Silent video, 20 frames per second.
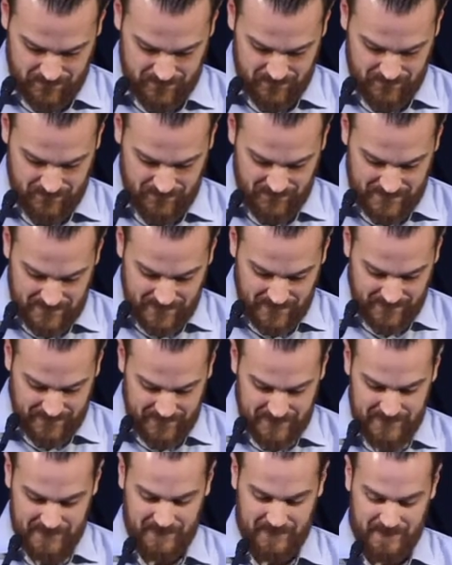And yet
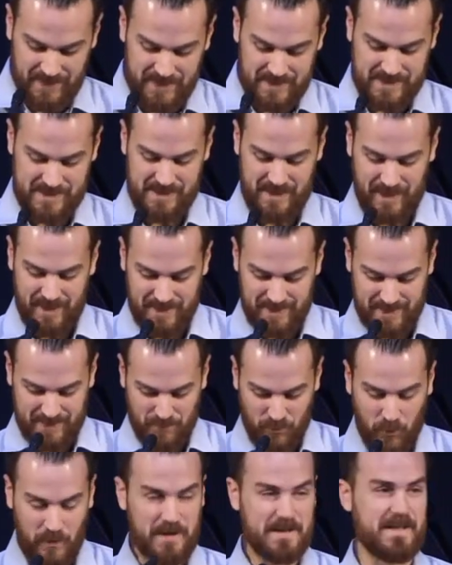he, he does not
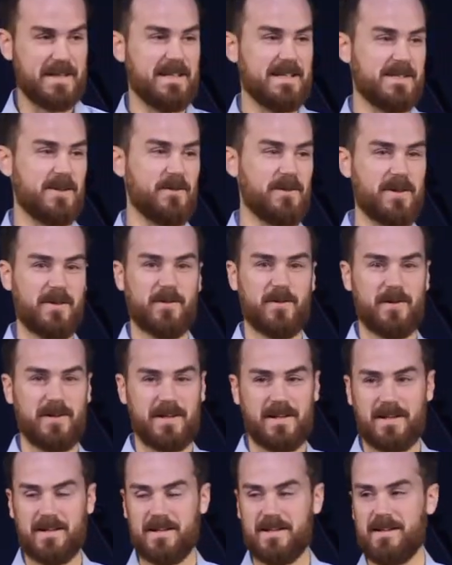point to his own authority.
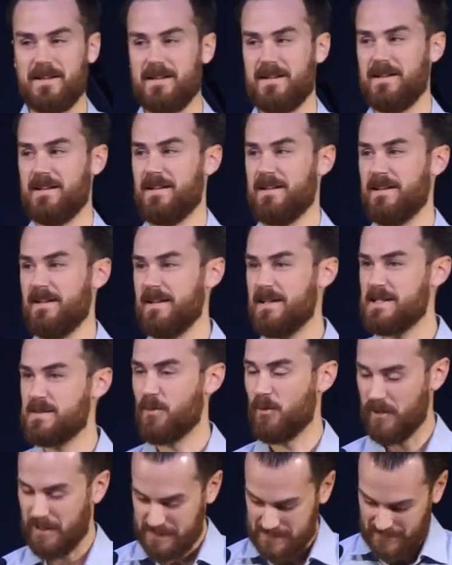He's
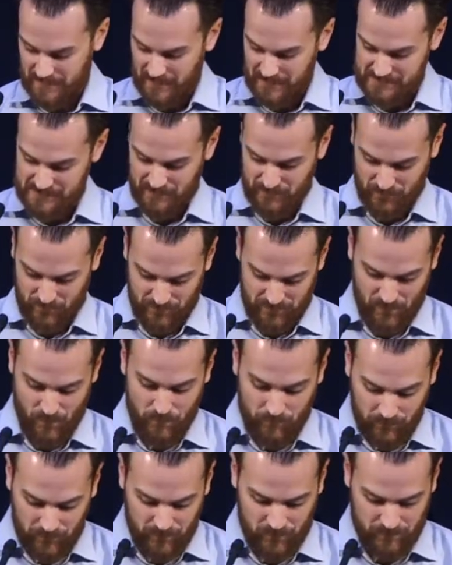pointing to God's authority
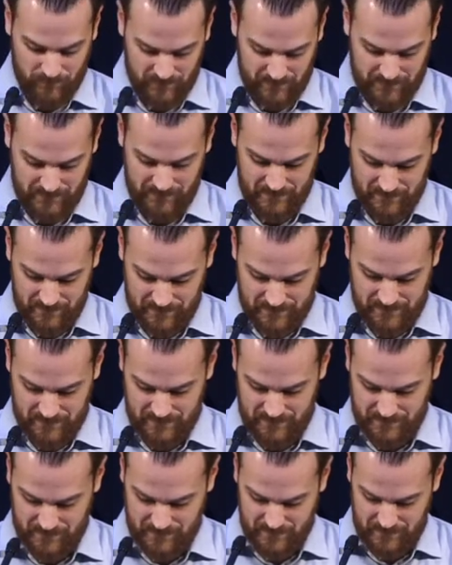over and over again.
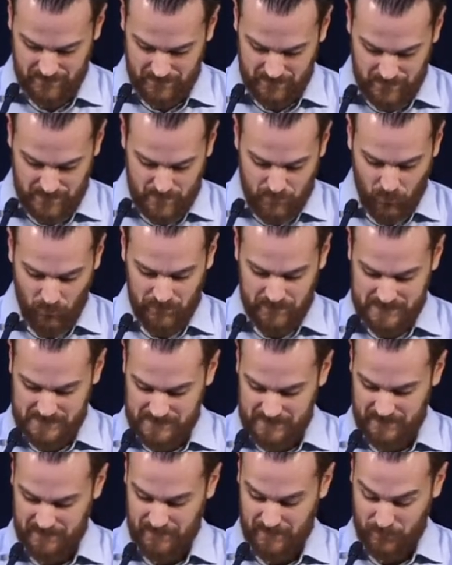He points
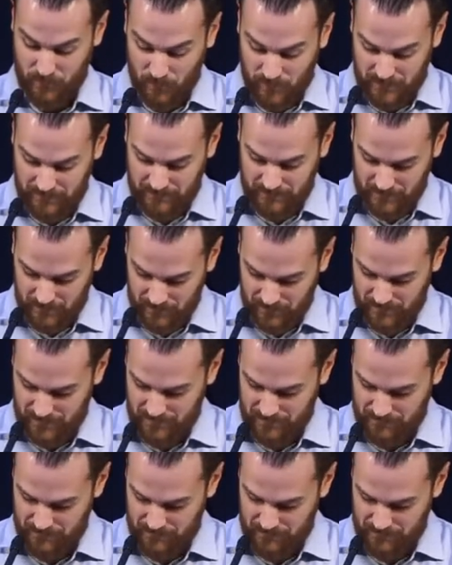to the authority of the Lord.